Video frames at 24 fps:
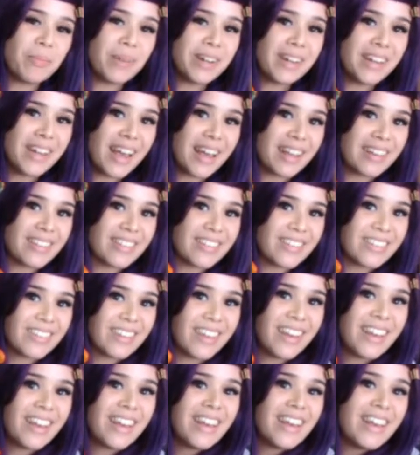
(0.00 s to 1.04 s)
yes,
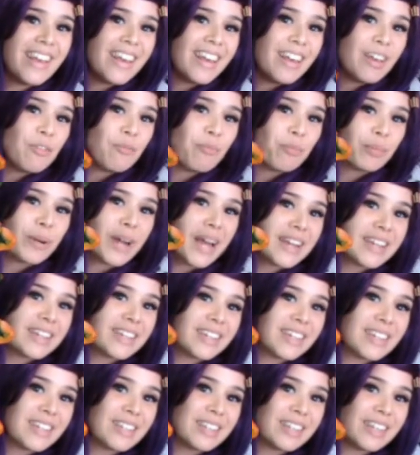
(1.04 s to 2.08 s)

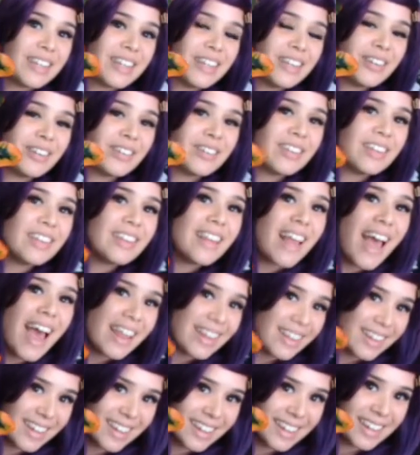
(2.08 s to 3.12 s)
precious, cute
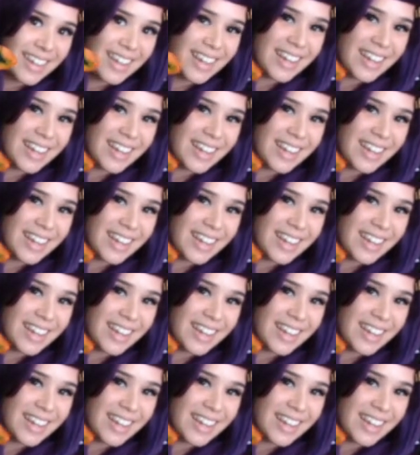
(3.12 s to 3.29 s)
Natalie.